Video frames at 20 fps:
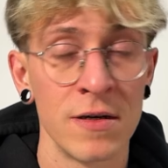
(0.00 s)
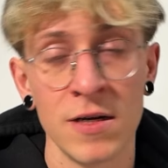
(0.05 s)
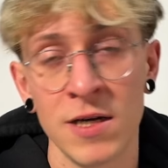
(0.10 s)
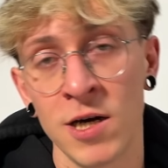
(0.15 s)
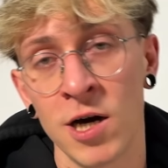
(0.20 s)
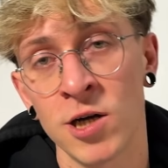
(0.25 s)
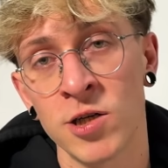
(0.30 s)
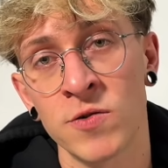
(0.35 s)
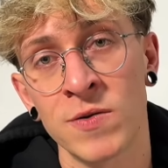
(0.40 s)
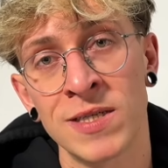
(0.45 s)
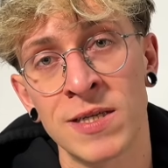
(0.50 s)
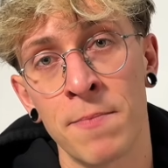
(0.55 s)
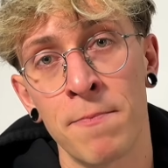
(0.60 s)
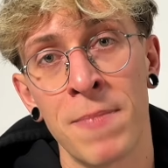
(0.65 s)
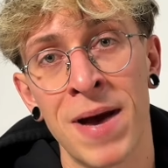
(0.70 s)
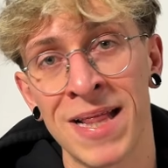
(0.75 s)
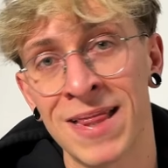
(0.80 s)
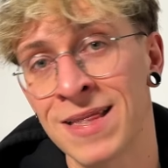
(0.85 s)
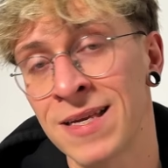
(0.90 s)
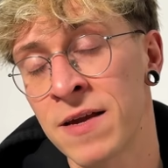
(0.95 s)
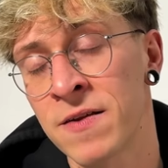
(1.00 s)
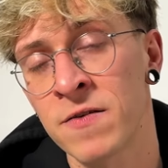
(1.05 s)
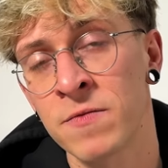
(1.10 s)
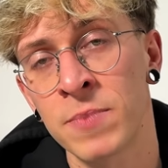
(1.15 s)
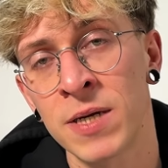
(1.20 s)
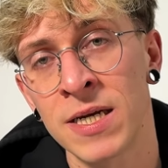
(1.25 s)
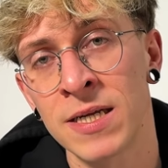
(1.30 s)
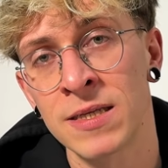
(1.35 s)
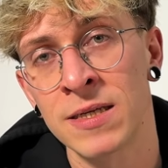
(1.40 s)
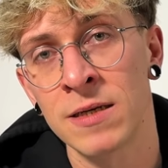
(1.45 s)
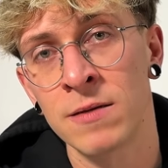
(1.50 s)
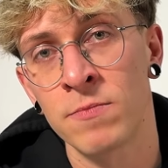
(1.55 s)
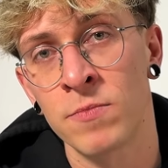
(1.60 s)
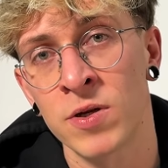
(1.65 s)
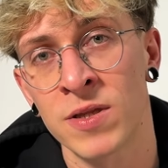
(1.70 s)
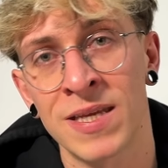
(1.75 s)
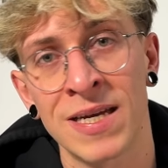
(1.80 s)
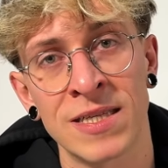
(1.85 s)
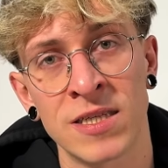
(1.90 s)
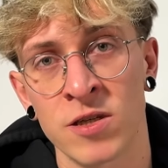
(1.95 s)
He also has the Madness ability,
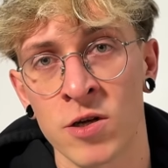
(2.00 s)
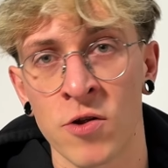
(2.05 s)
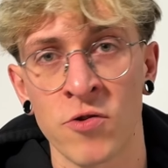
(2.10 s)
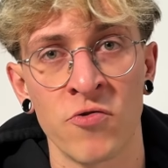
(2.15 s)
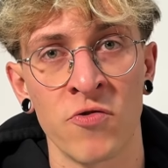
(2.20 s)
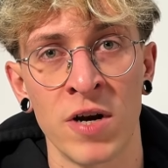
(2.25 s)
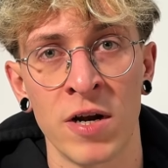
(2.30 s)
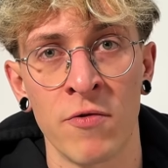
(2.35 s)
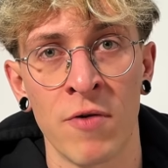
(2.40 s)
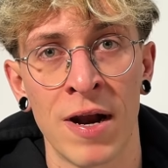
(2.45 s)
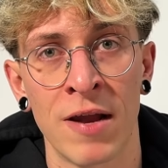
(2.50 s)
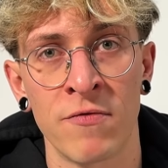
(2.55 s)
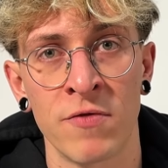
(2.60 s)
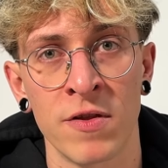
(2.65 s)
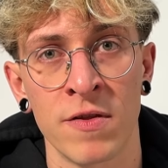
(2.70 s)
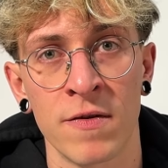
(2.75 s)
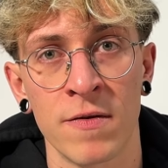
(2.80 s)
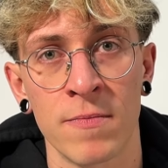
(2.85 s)
but that's not really relevant.